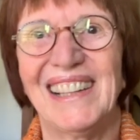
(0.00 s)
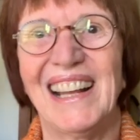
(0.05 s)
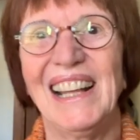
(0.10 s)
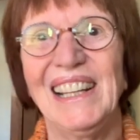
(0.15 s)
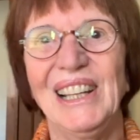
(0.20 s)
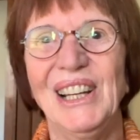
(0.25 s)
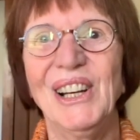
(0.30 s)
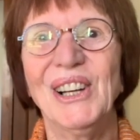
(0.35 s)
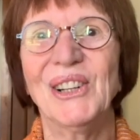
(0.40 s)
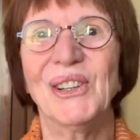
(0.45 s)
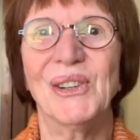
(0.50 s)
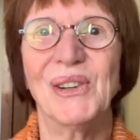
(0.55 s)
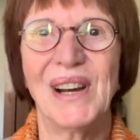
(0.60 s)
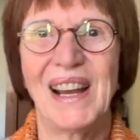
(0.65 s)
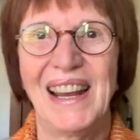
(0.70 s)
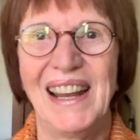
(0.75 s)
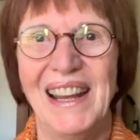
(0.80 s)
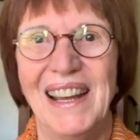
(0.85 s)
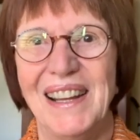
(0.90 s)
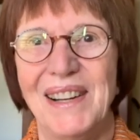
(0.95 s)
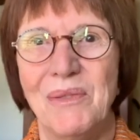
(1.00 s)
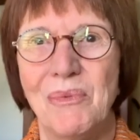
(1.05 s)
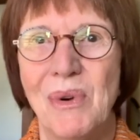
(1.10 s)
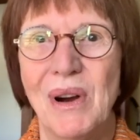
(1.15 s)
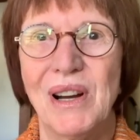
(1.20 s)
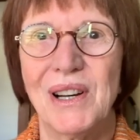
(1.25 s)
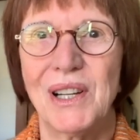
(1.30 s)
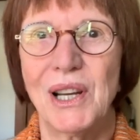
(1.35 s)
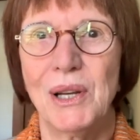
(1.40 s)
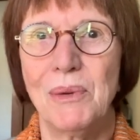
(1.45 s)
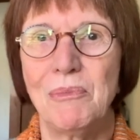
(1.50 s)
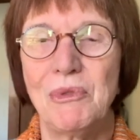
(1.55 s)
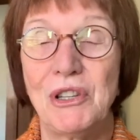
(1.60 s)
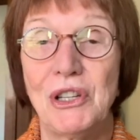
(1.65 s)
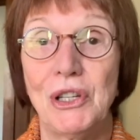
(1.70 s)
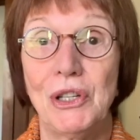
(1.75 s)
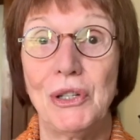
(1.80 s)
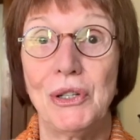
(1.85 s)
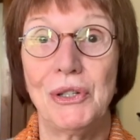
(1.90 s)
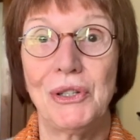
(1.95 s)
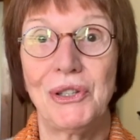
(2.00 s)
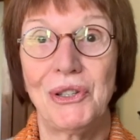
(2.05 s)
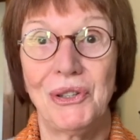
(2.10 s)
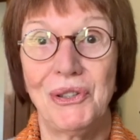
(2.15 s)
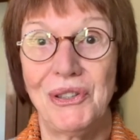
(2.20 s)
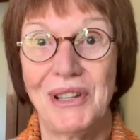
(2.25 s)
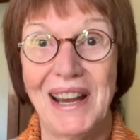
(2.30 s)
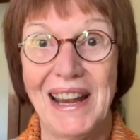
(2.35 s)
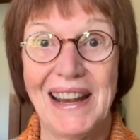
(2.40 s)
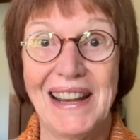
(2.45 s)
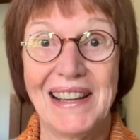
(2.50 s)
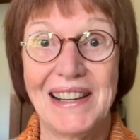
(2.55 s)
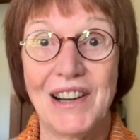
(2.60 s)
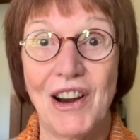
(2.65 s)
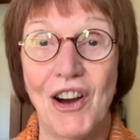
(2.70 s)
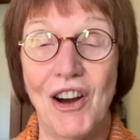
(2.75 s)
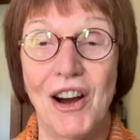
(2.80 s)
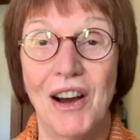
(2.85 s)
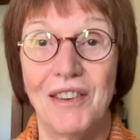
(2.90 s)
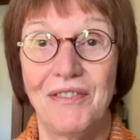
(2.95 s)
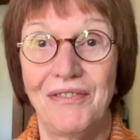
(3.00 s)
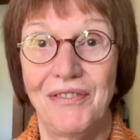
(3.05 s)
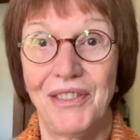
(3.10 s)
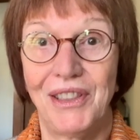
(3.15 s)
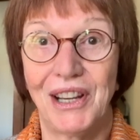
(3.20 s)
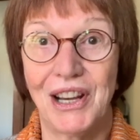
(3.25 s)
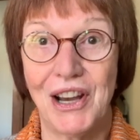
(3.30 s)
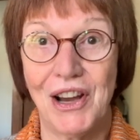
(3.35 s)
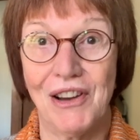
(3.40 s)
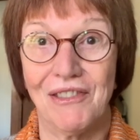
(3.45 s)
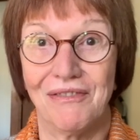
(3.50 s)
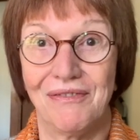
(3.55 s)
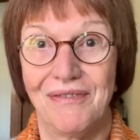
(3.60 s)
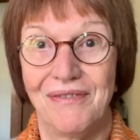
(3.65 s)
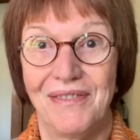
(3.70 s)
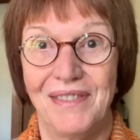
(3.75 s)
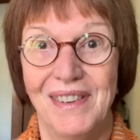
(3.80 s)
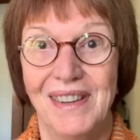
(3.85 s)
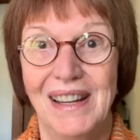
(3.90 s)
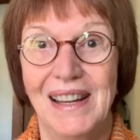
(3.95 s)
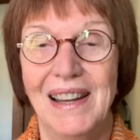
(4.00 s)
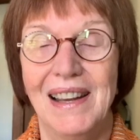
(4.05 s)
Hello, and welcome to Suzanne Off the Cuff.